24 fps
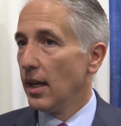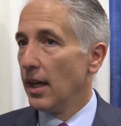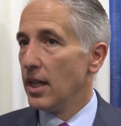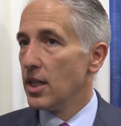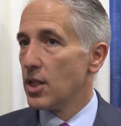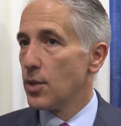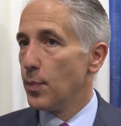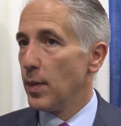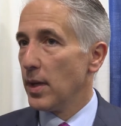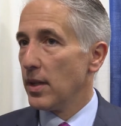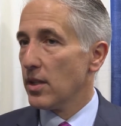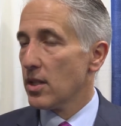
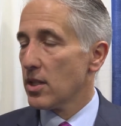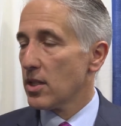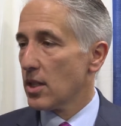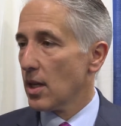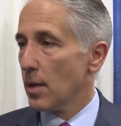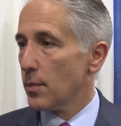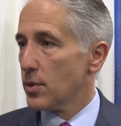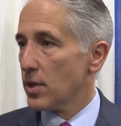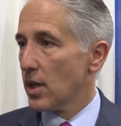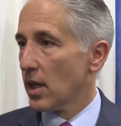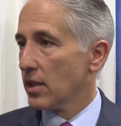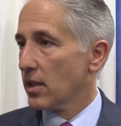It's been the
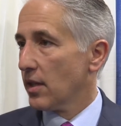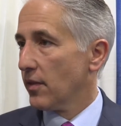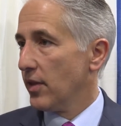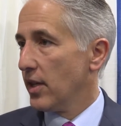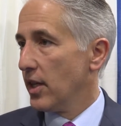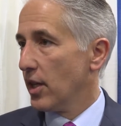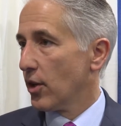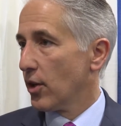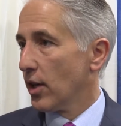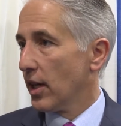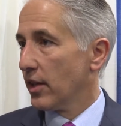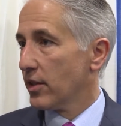subject of
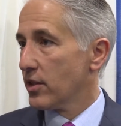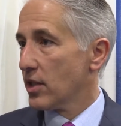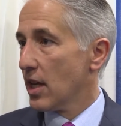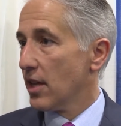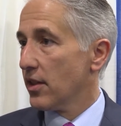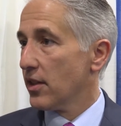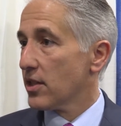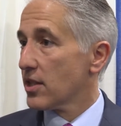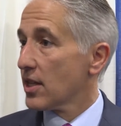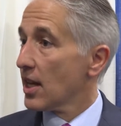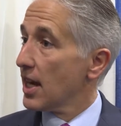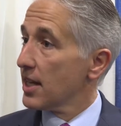hearings in
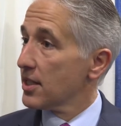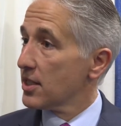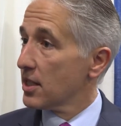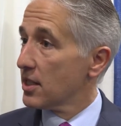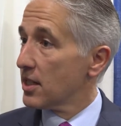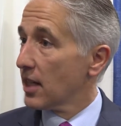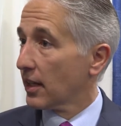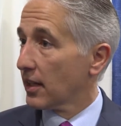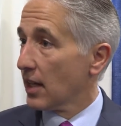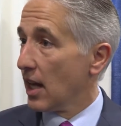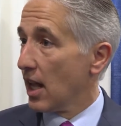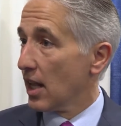the Science and
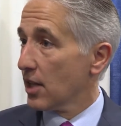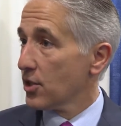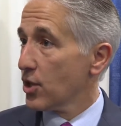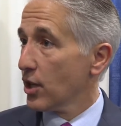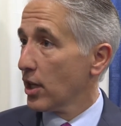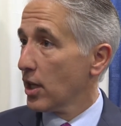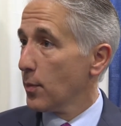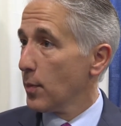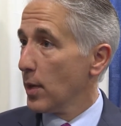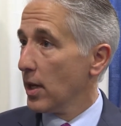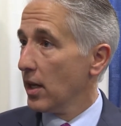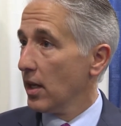Technology
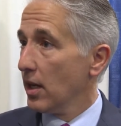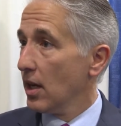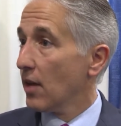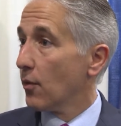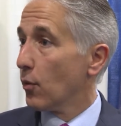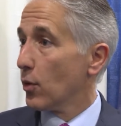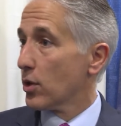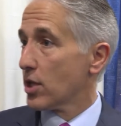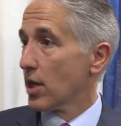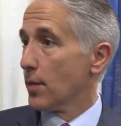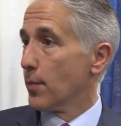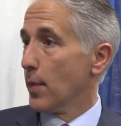Committee, of
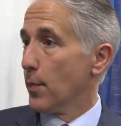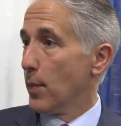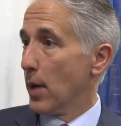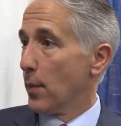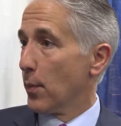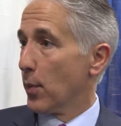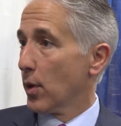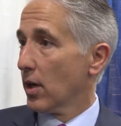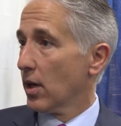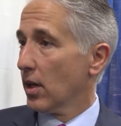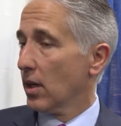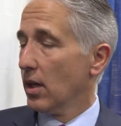which I'm a
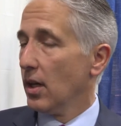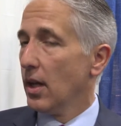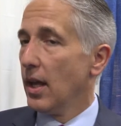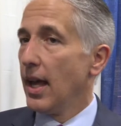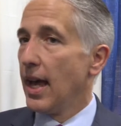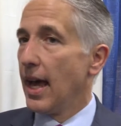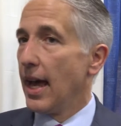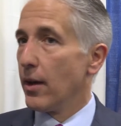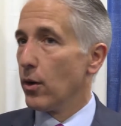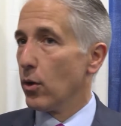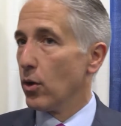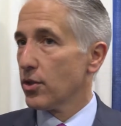member,
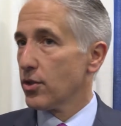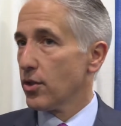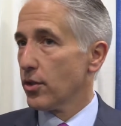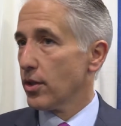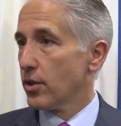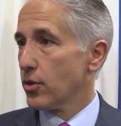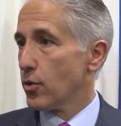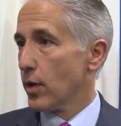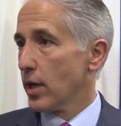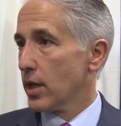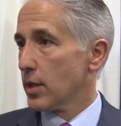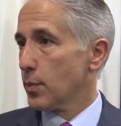and also the
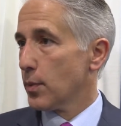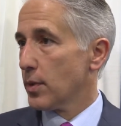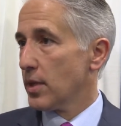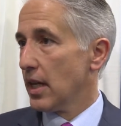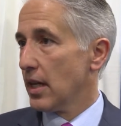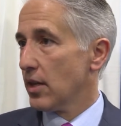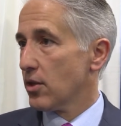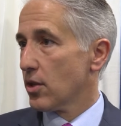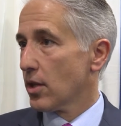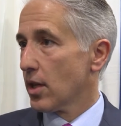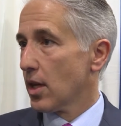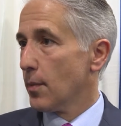
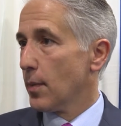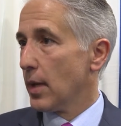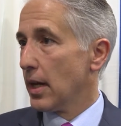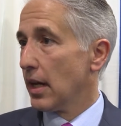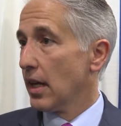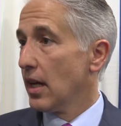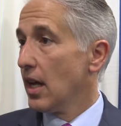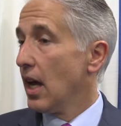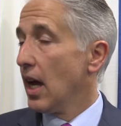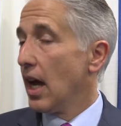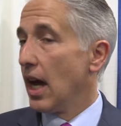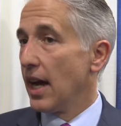Transportation Committee.
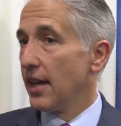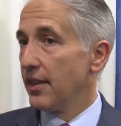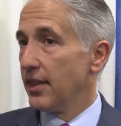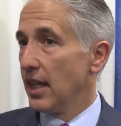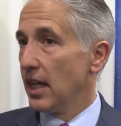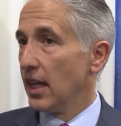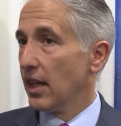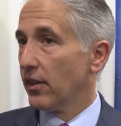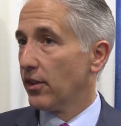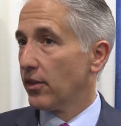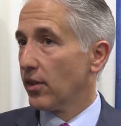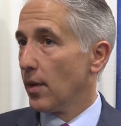I
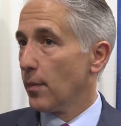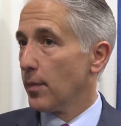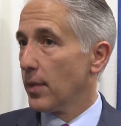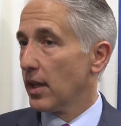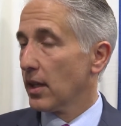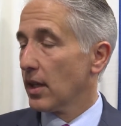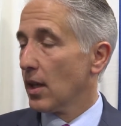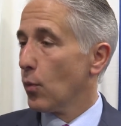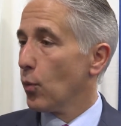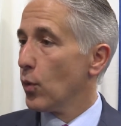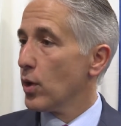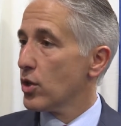think it's something
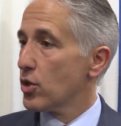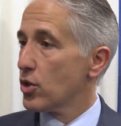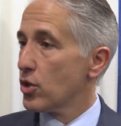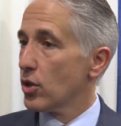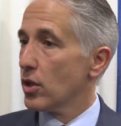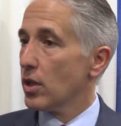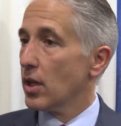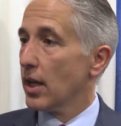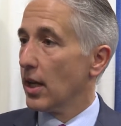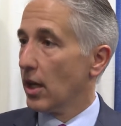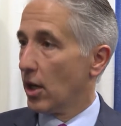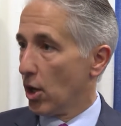that we
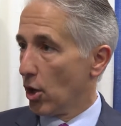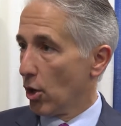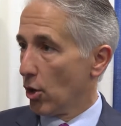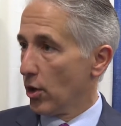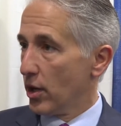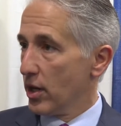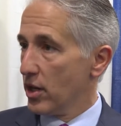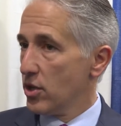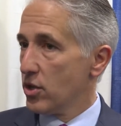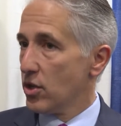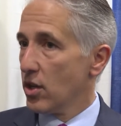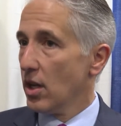should
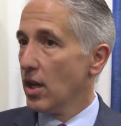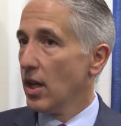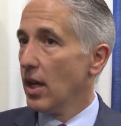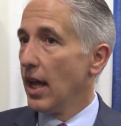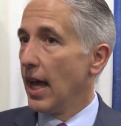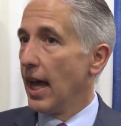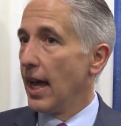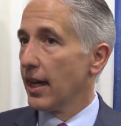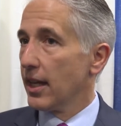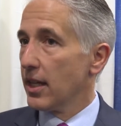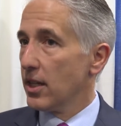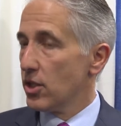encourage
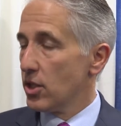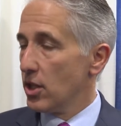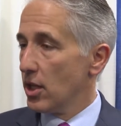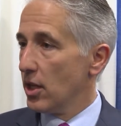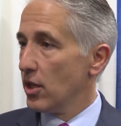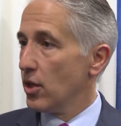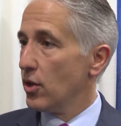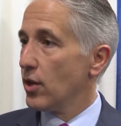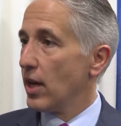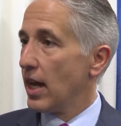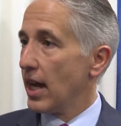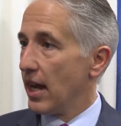and
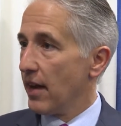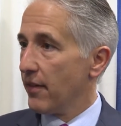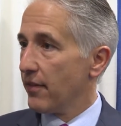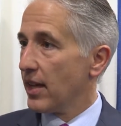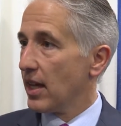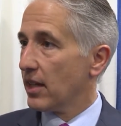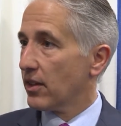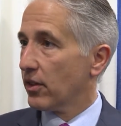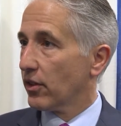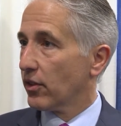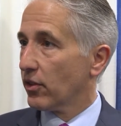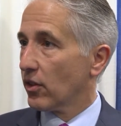continue to have
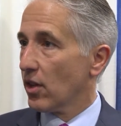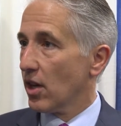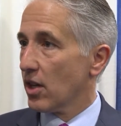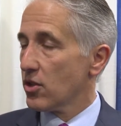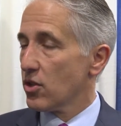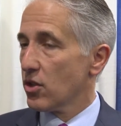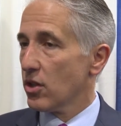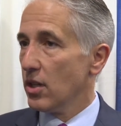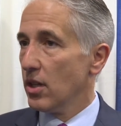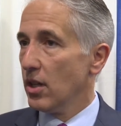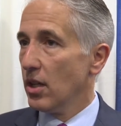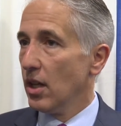that
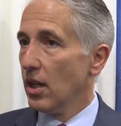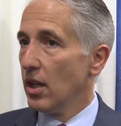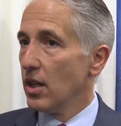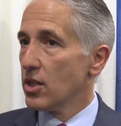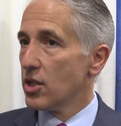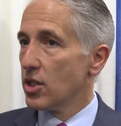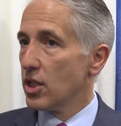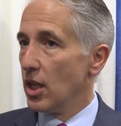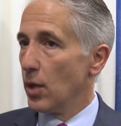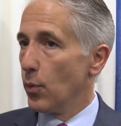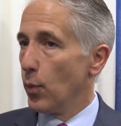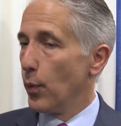discussion,
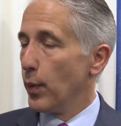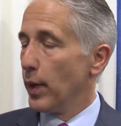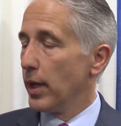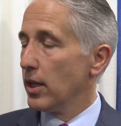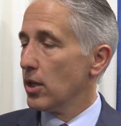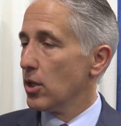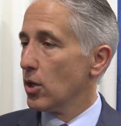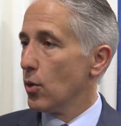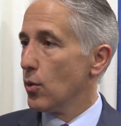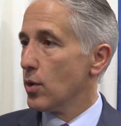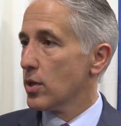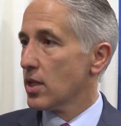see what we can
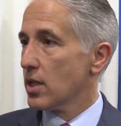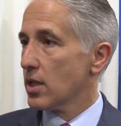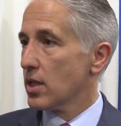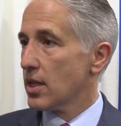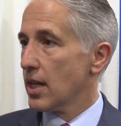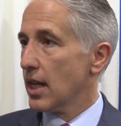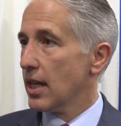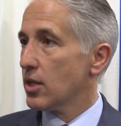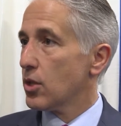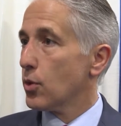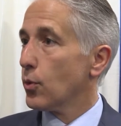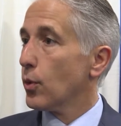do as a
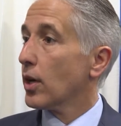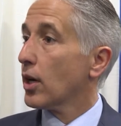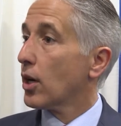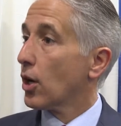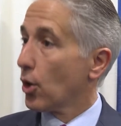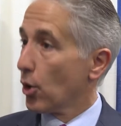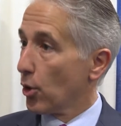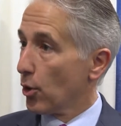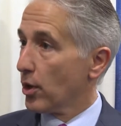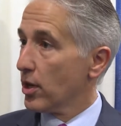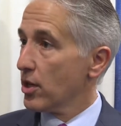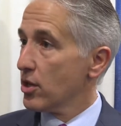state to
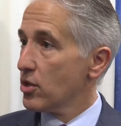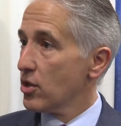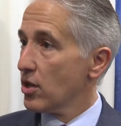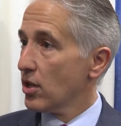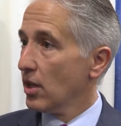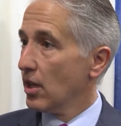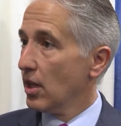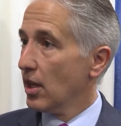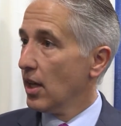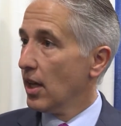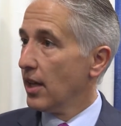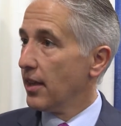encourage
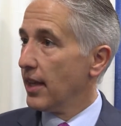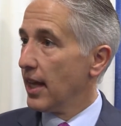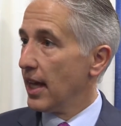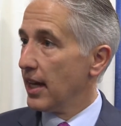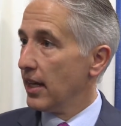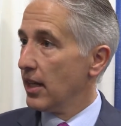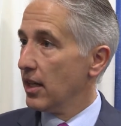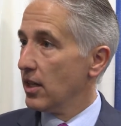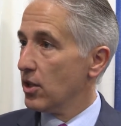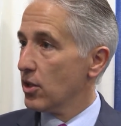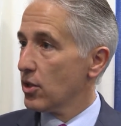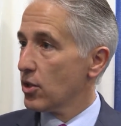that
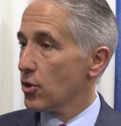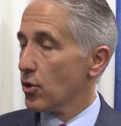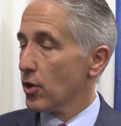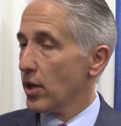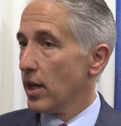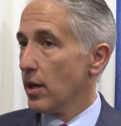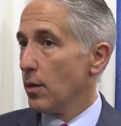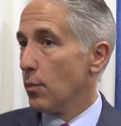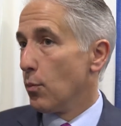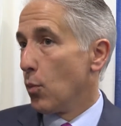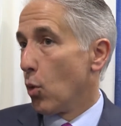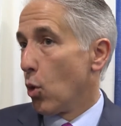
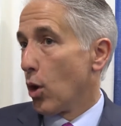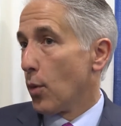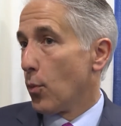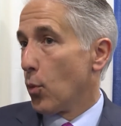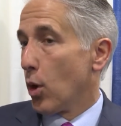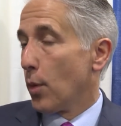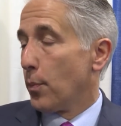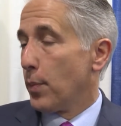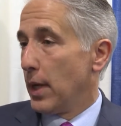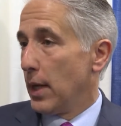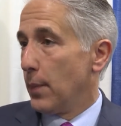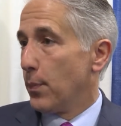industry. More and
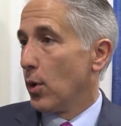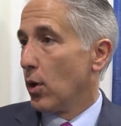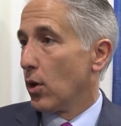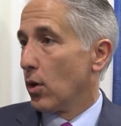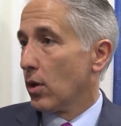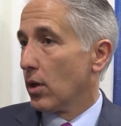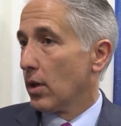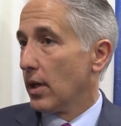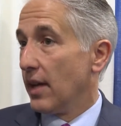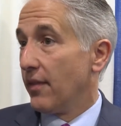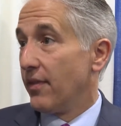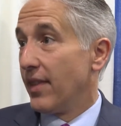more people,
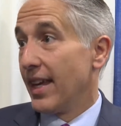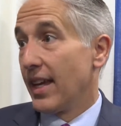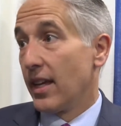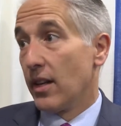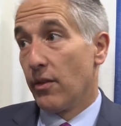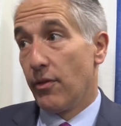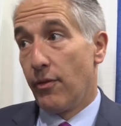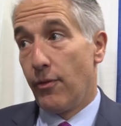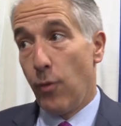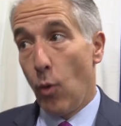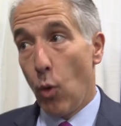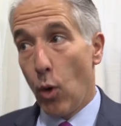if they can
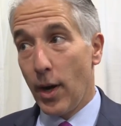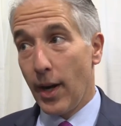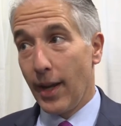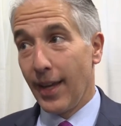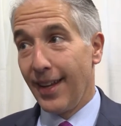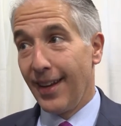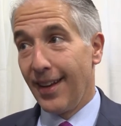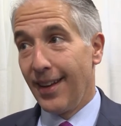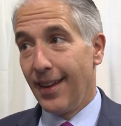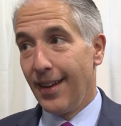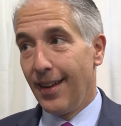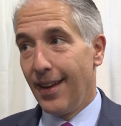afford
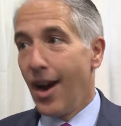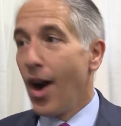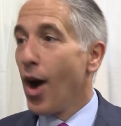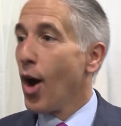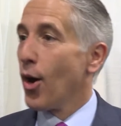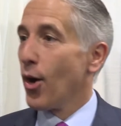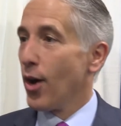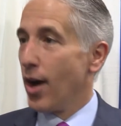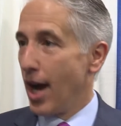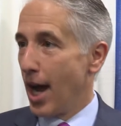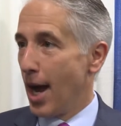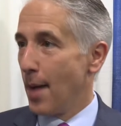it,
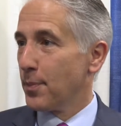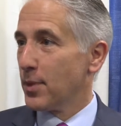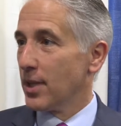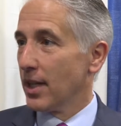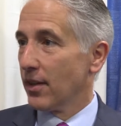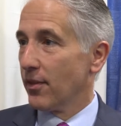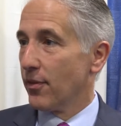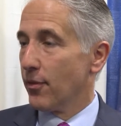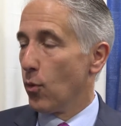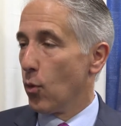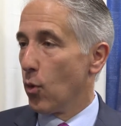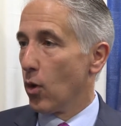are
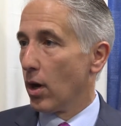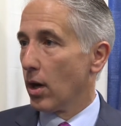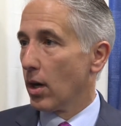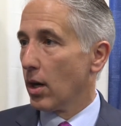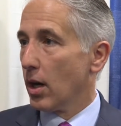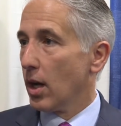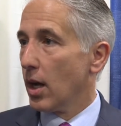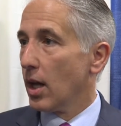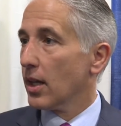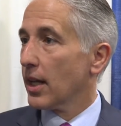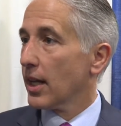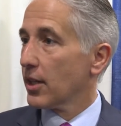opting for
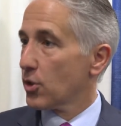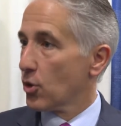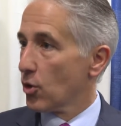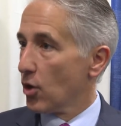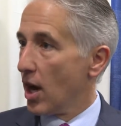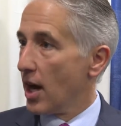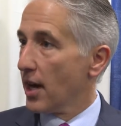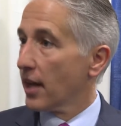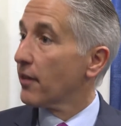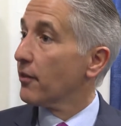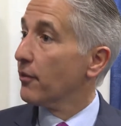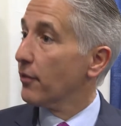
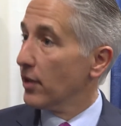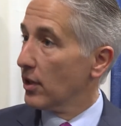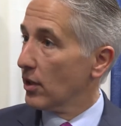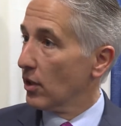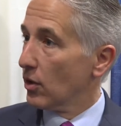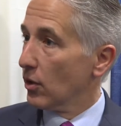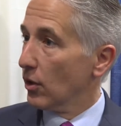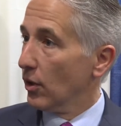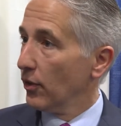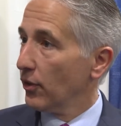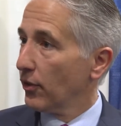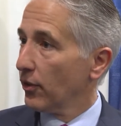electronic
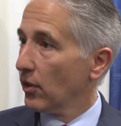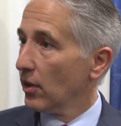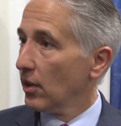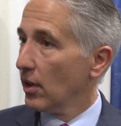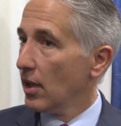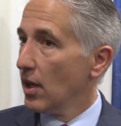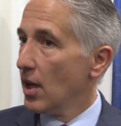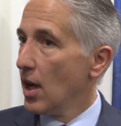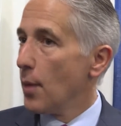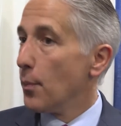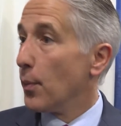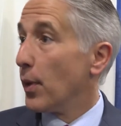vehicles,
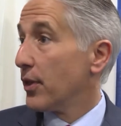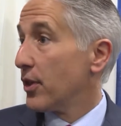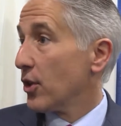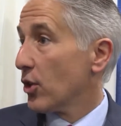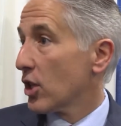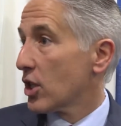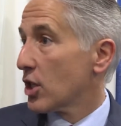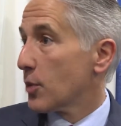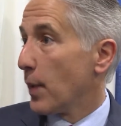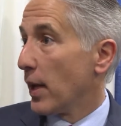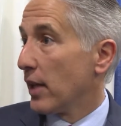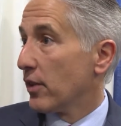but they're
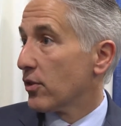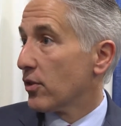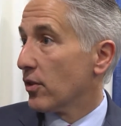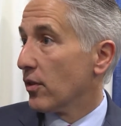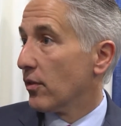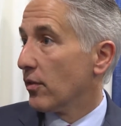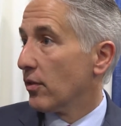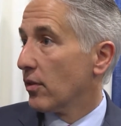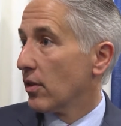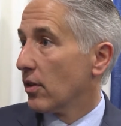expensive.